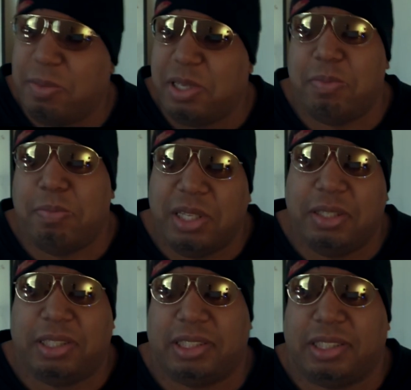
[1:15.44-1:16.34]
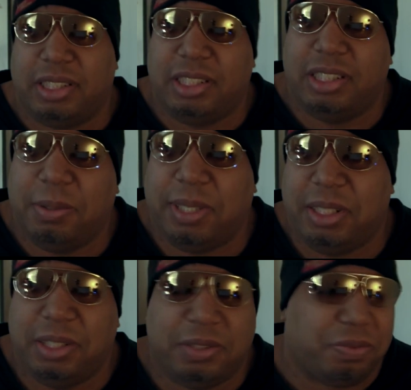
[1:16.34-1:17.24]
I'm in the building. You know what I
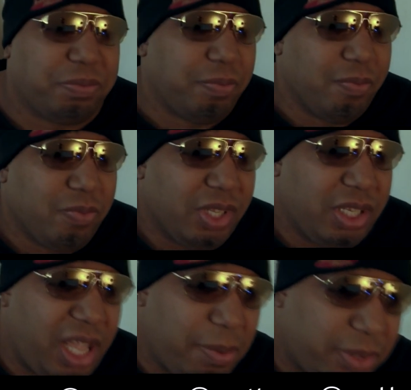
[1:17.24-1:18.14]
do. Today I'm